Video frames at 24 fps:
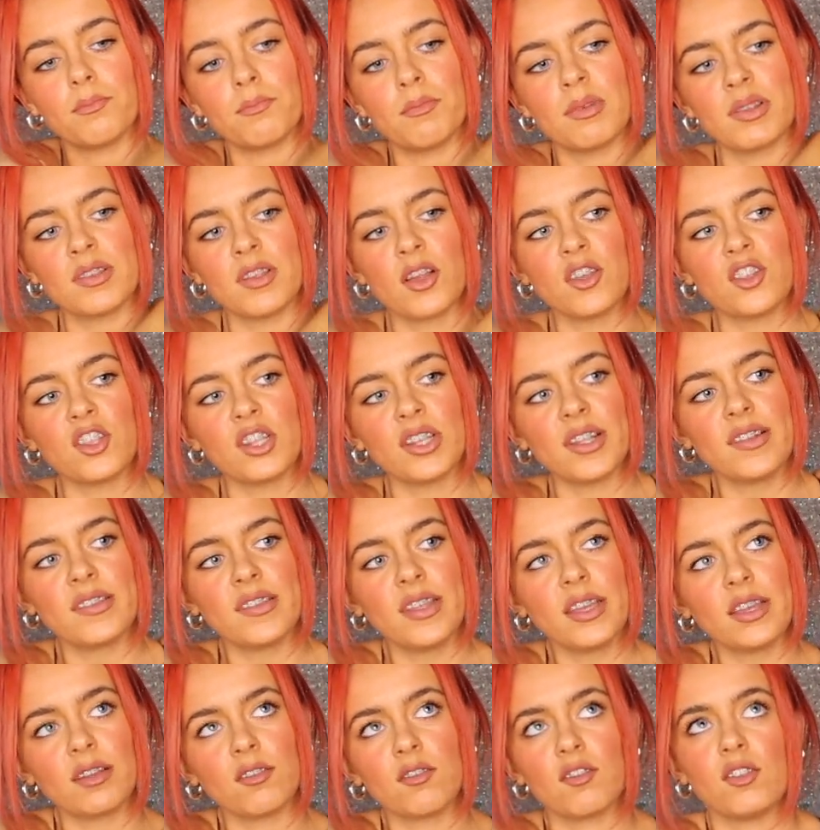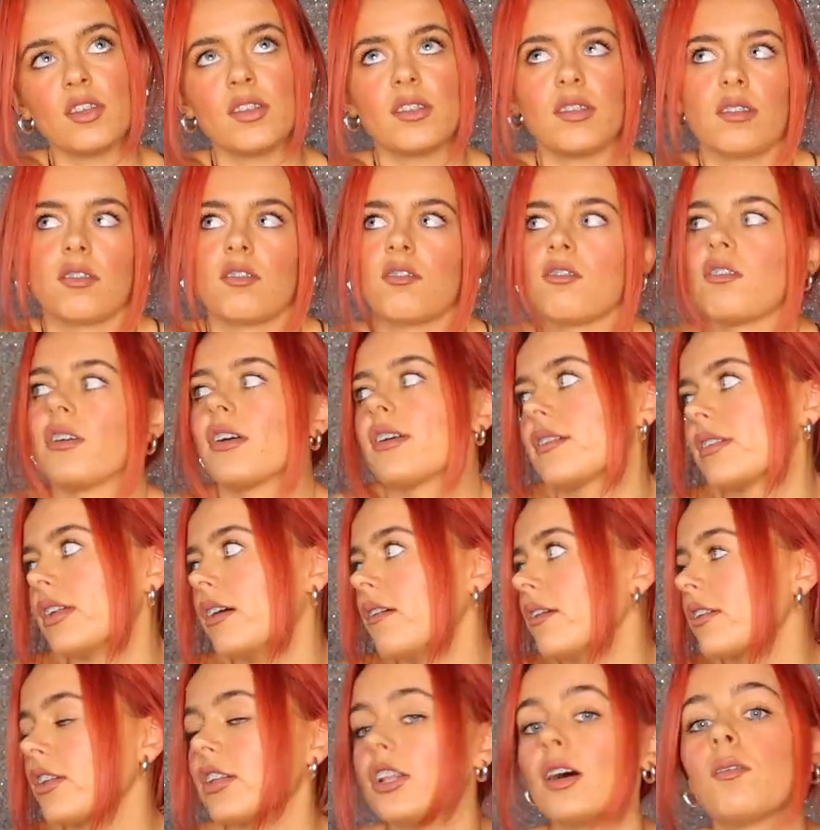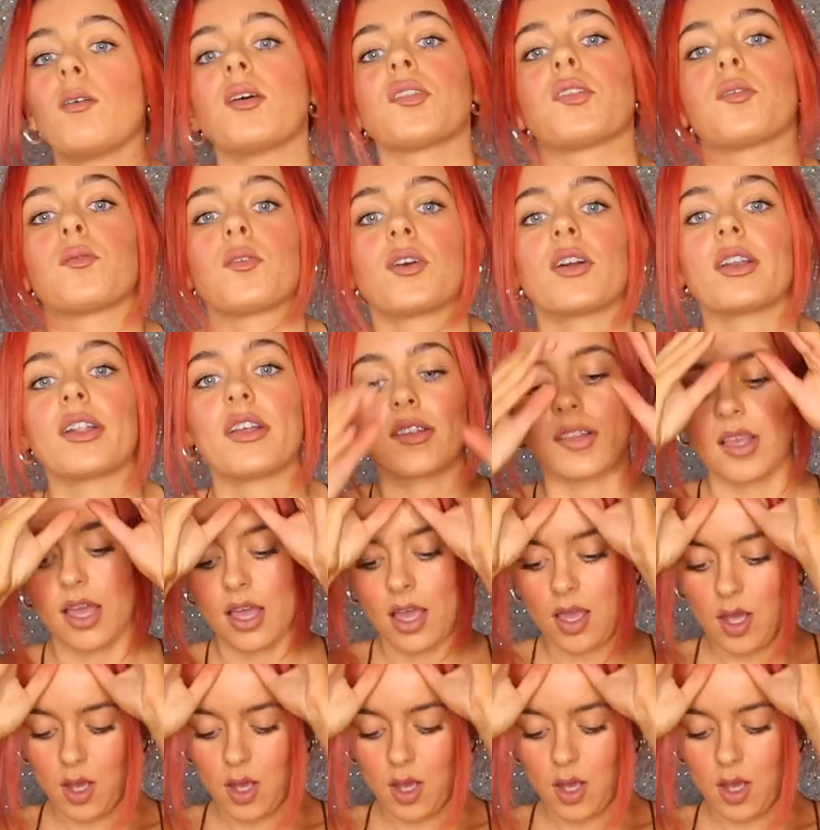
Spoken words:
misogynistic, Jesus Christ, no, I don't know what the word is.